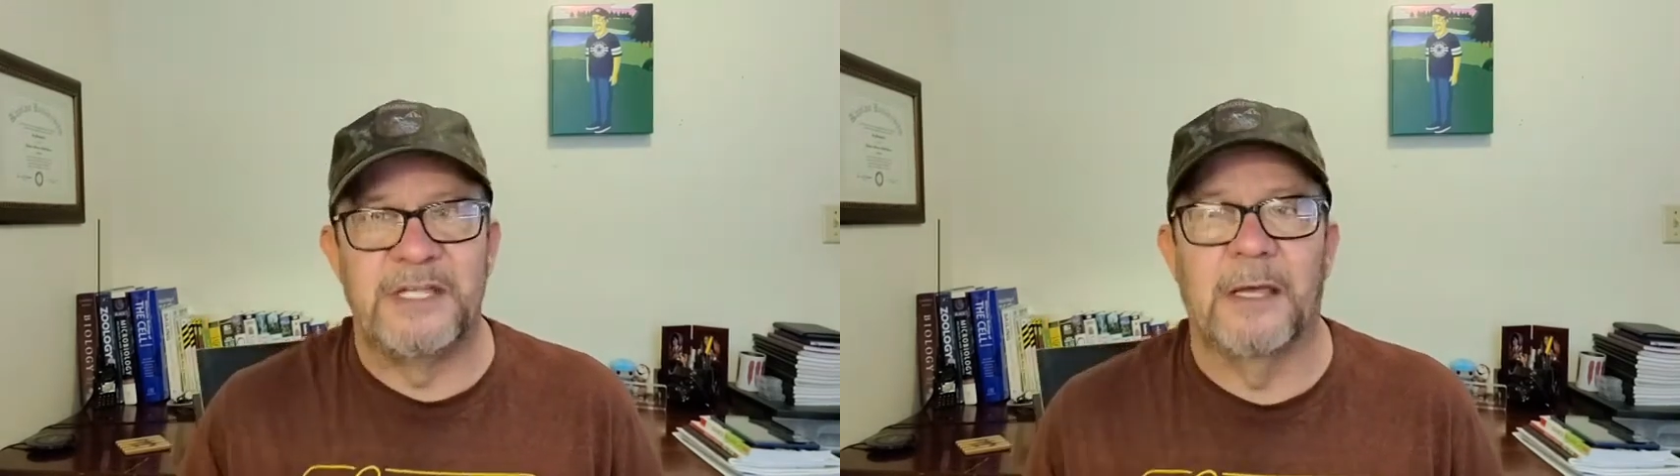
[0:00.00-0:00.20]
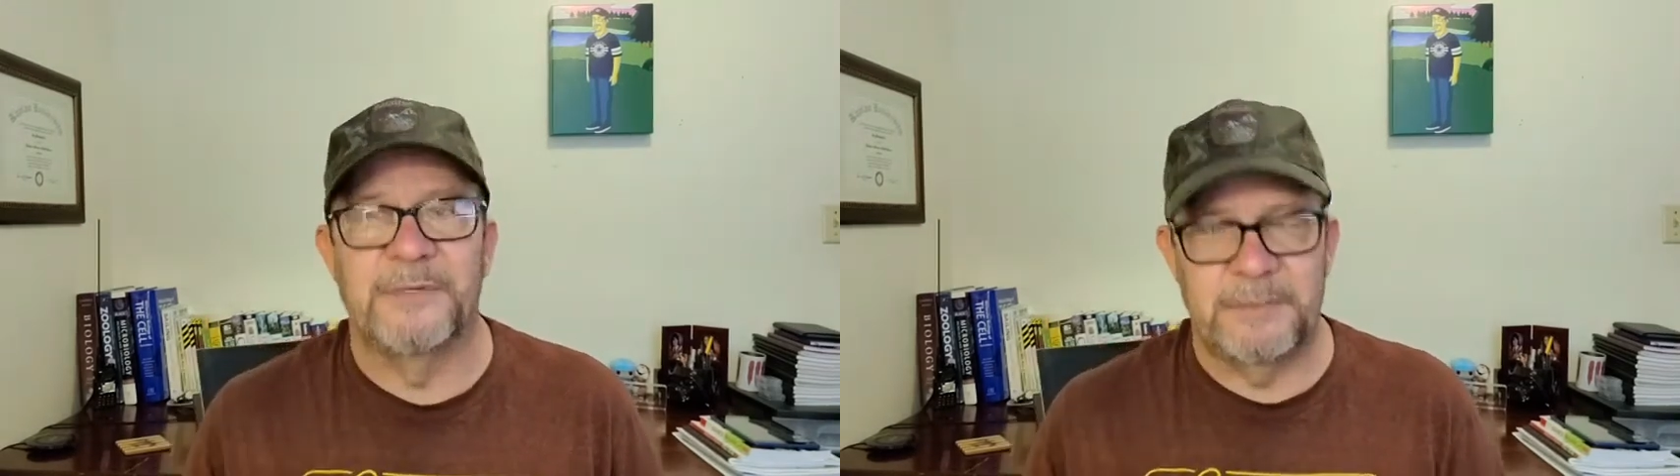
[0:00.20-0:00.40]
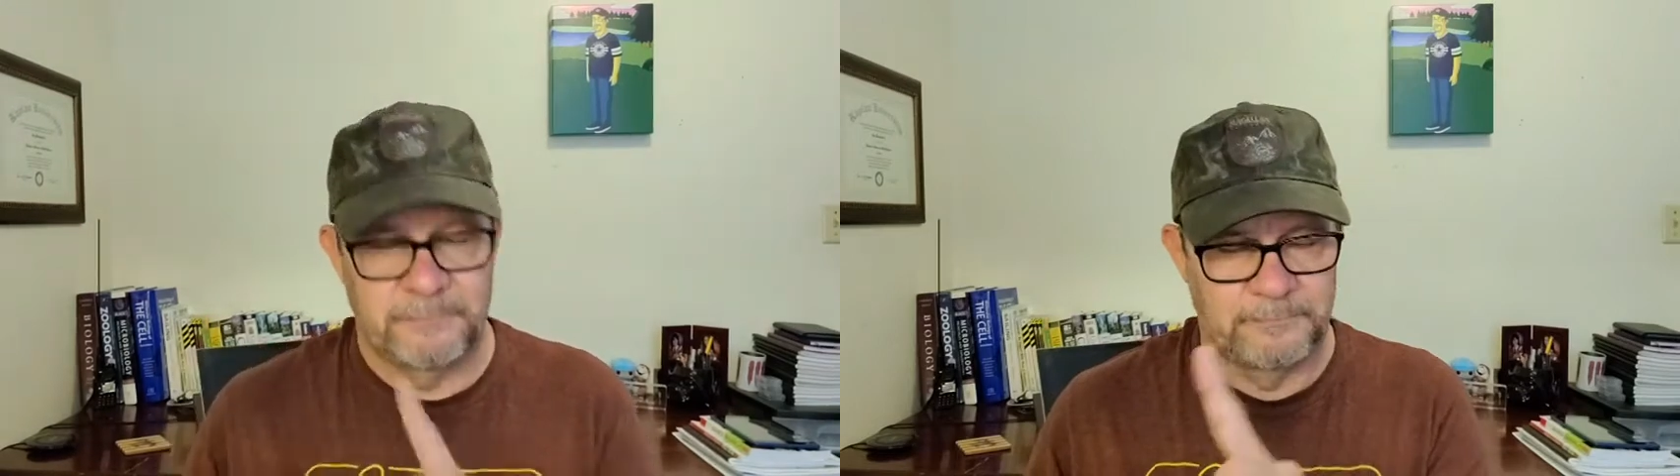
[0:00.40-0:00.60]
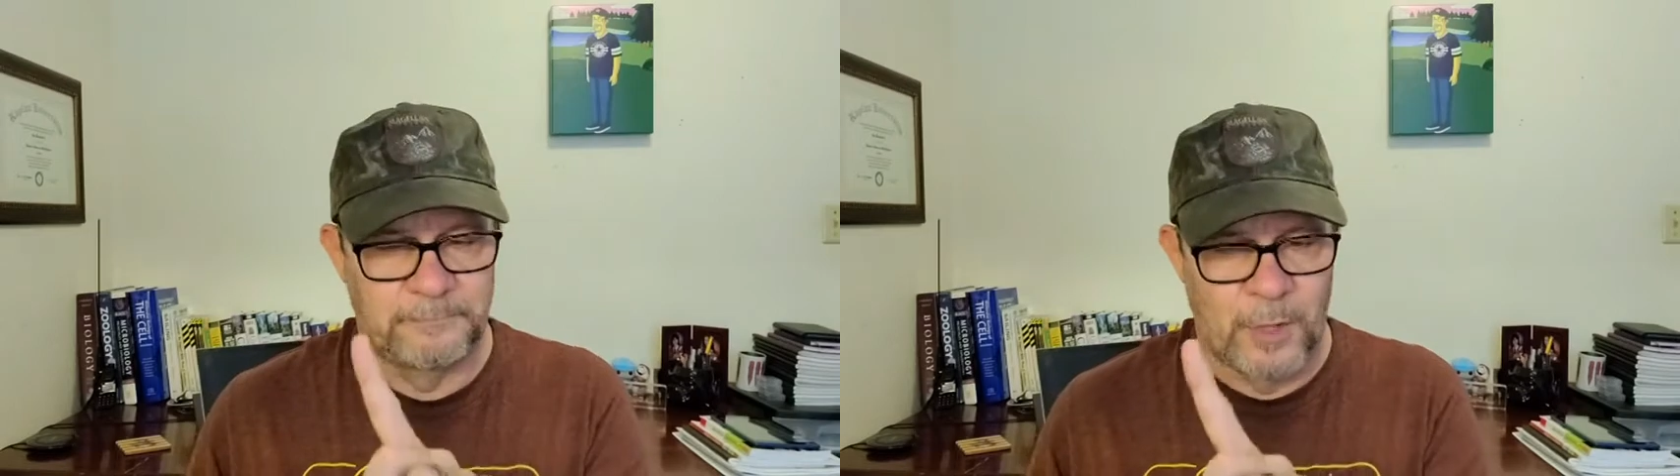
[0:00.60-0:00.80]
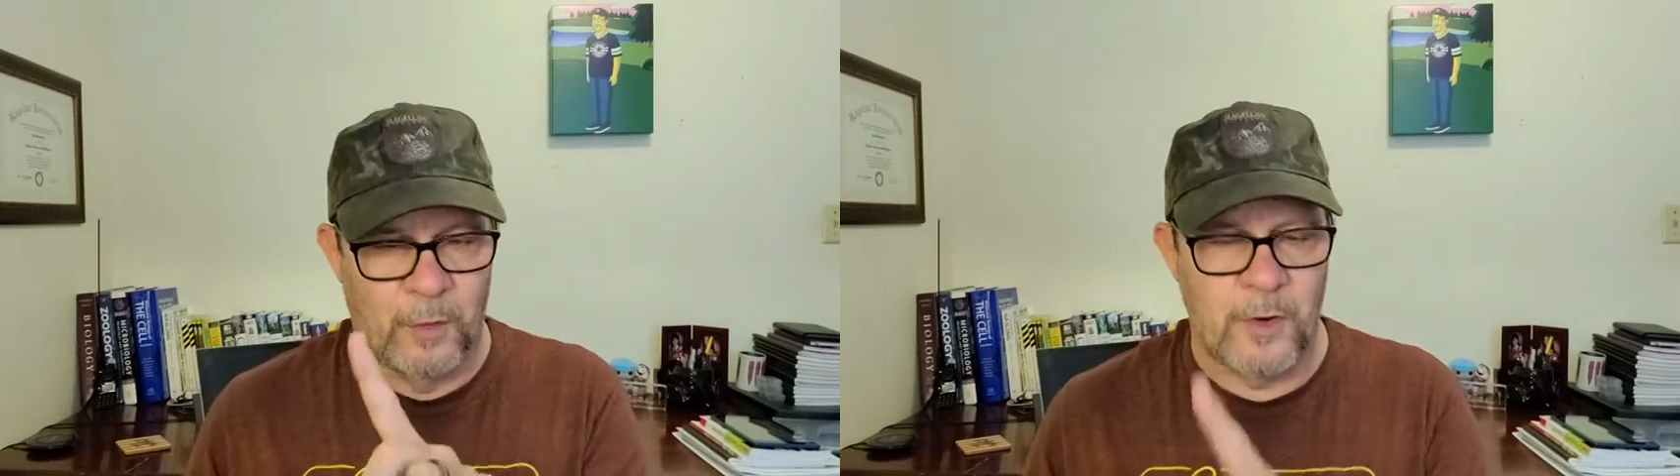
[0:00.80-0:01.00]
tips.
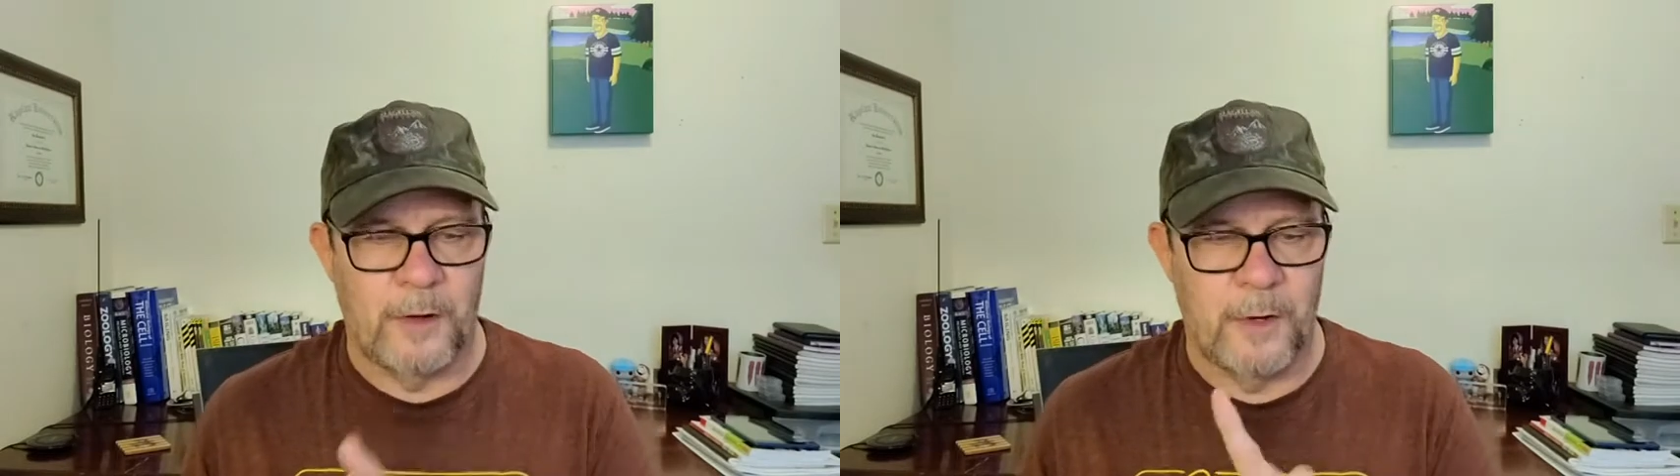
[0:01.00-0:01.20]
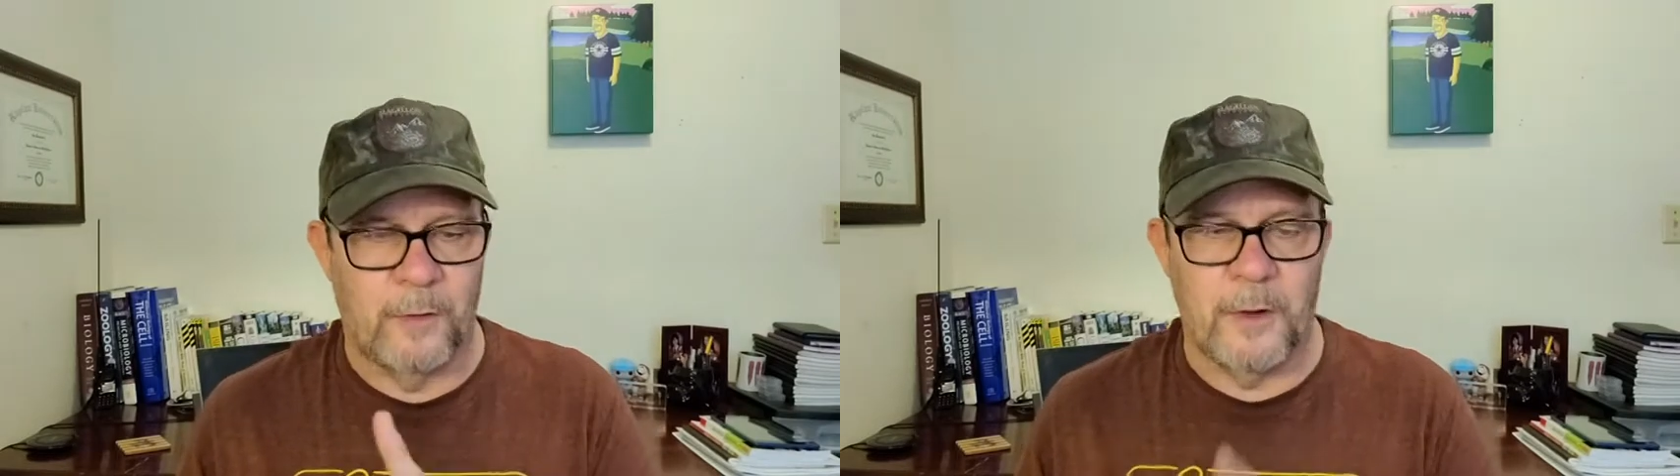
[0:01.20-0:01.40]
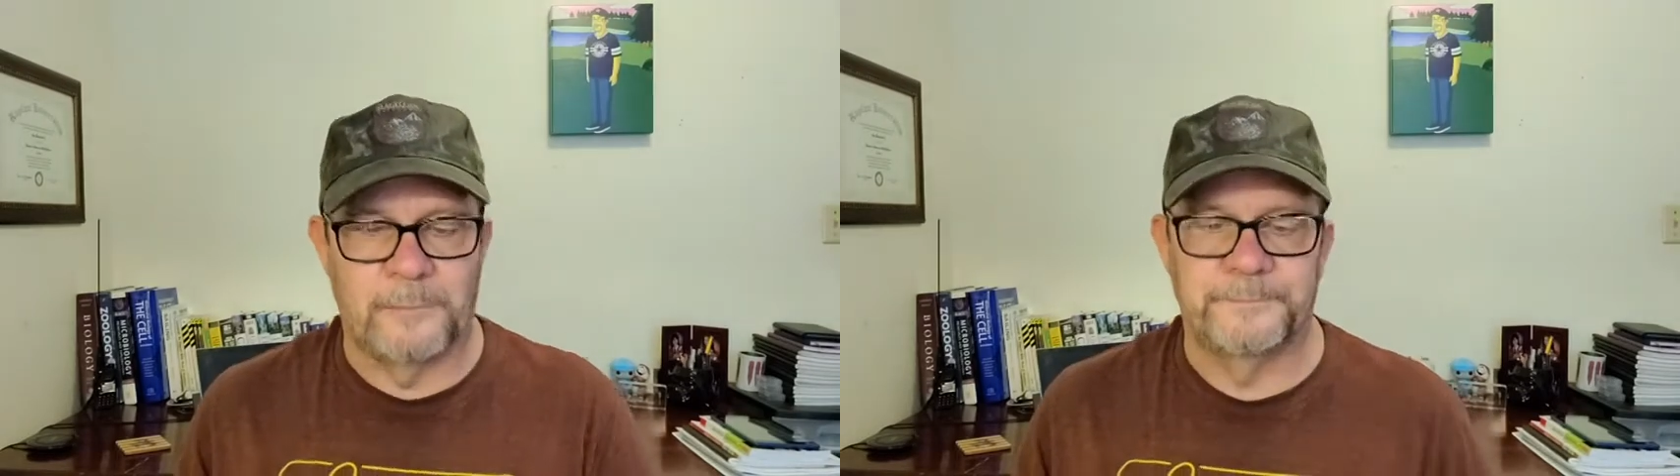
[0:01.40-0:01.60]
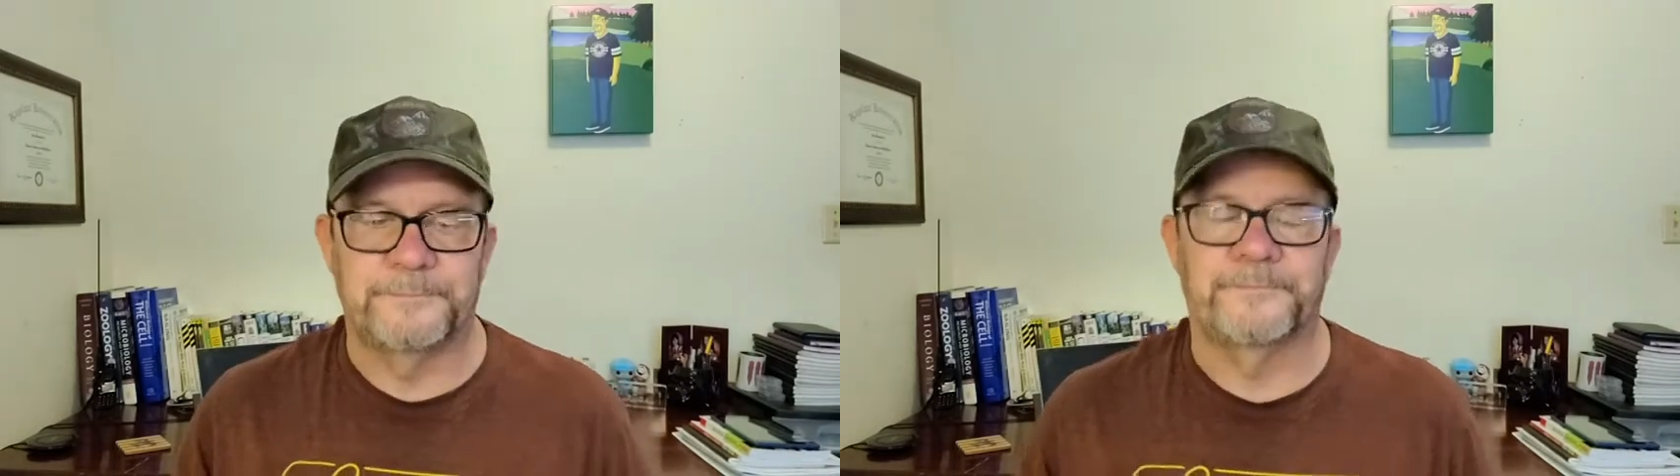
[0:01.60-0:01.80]
Hold on.